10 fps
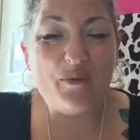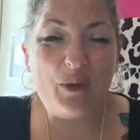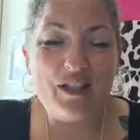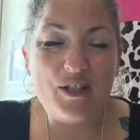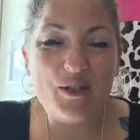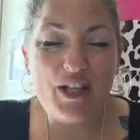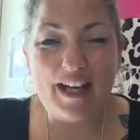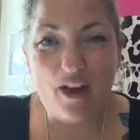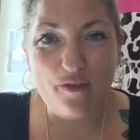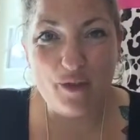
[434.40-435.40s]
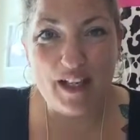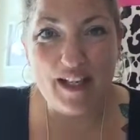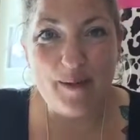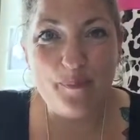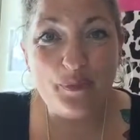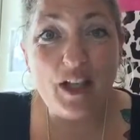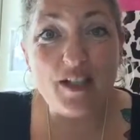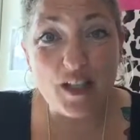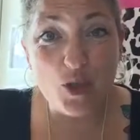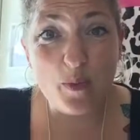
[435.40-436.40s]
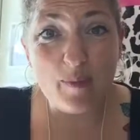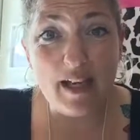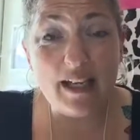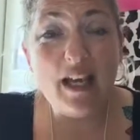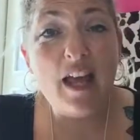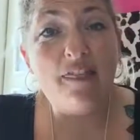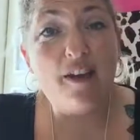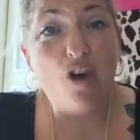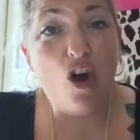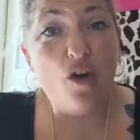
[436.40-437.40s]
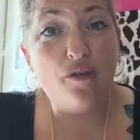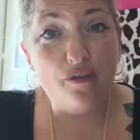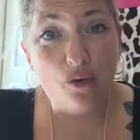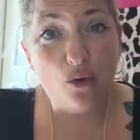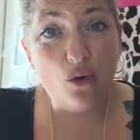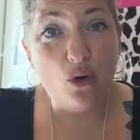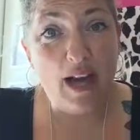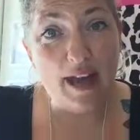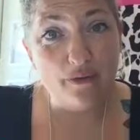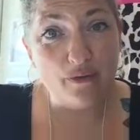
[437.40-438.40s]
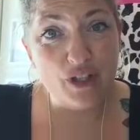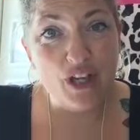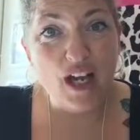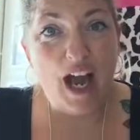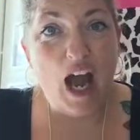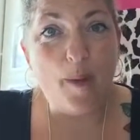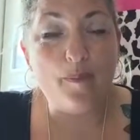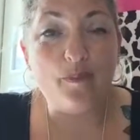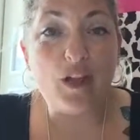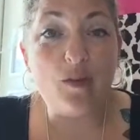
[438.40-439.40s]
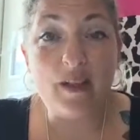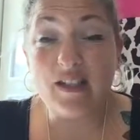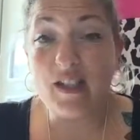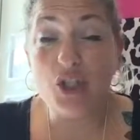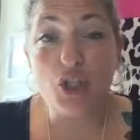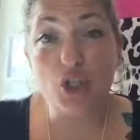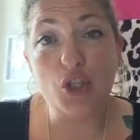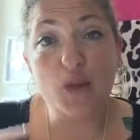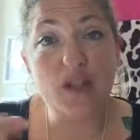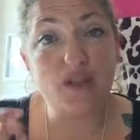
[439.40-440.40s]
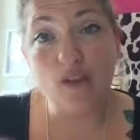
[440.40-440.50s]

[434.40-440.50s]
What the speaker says: want to check out a free session with me, there are 4 left. The best thing to do is to